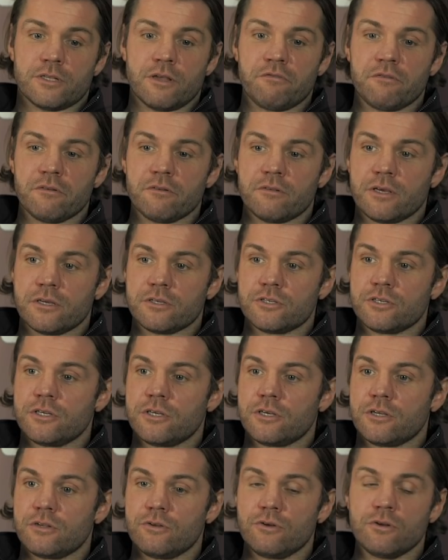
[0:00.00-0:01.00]
of different things that
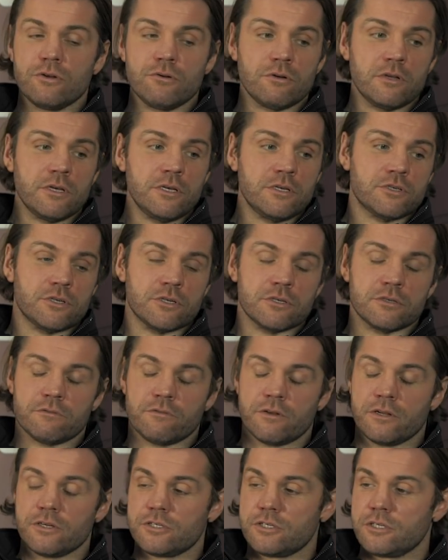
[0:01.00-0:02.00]
you can do. At least just
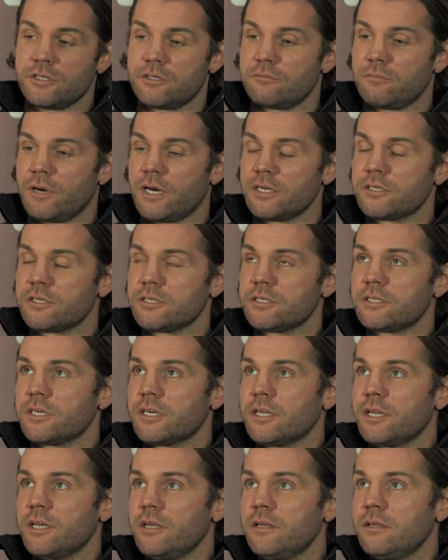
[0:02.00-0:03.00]
finished his master's
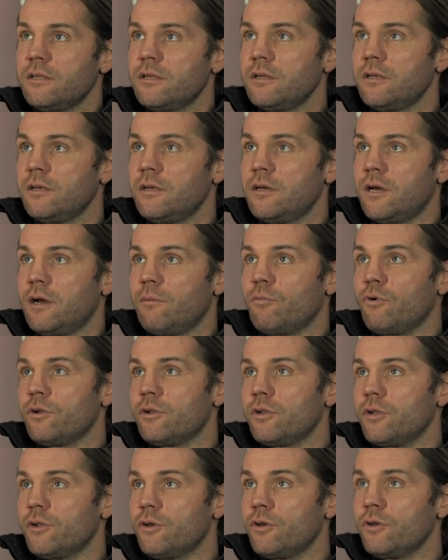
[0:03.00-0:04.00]
degree, I'm on
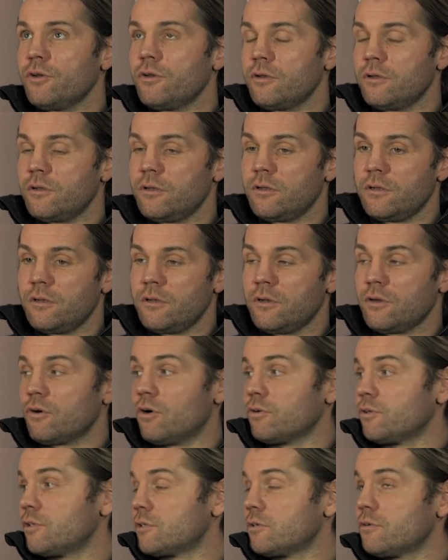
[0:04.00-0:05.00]
it now.
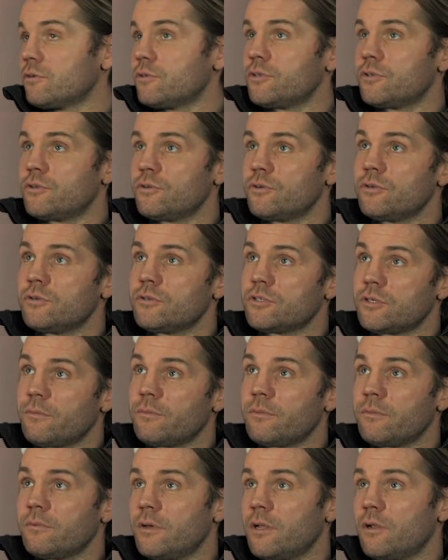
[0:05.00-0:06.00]
Gordy's wanting to do
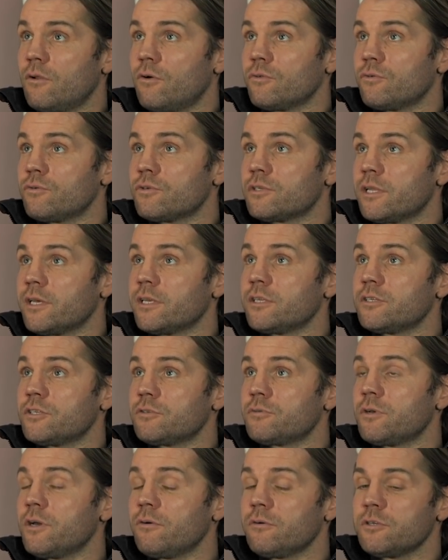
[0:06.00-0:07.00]
something along those lines
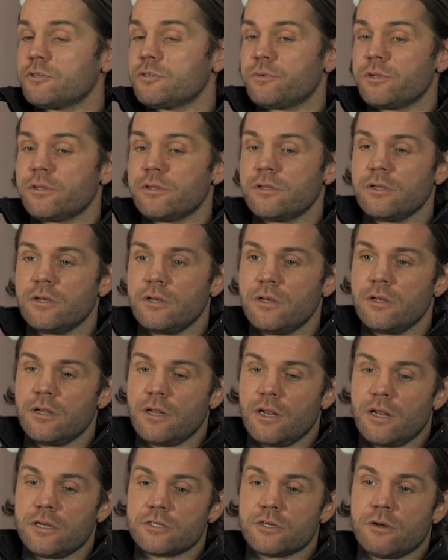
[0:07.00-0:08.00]
as well. He's been,
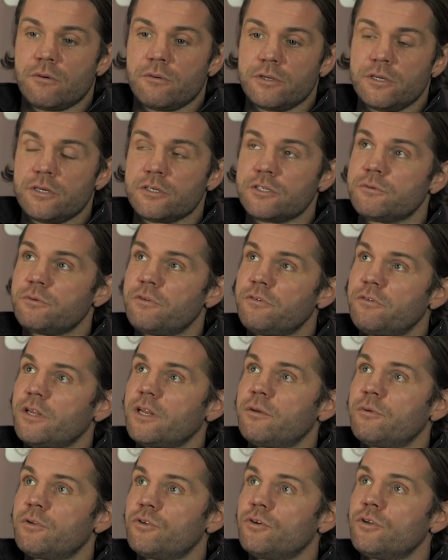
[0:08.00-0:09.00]
the last couple of years, he's been
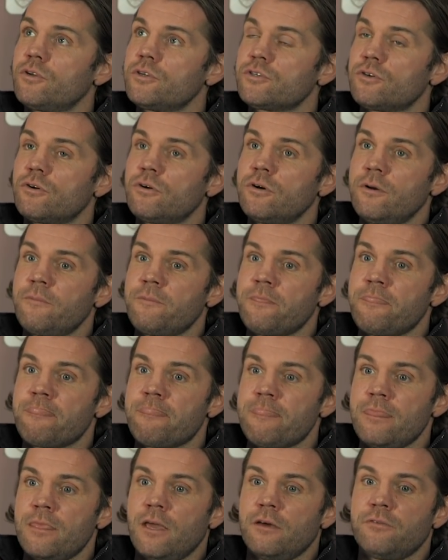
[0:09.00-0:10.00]
thinking about doing it. So
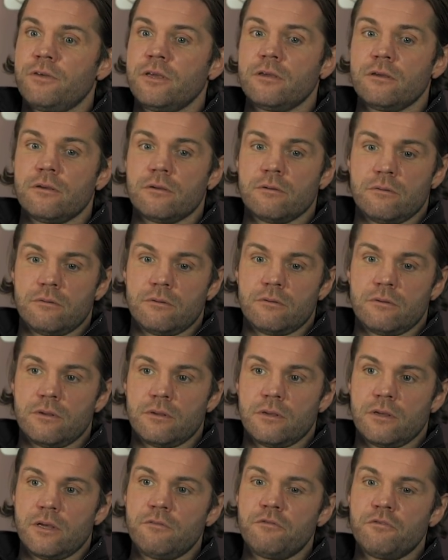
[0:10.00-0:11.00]
I think
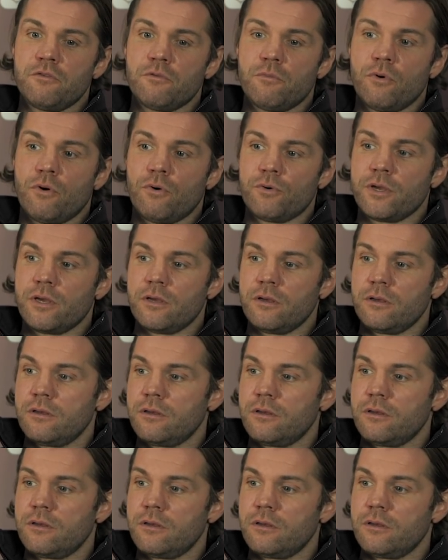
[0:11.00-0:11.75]
in football, you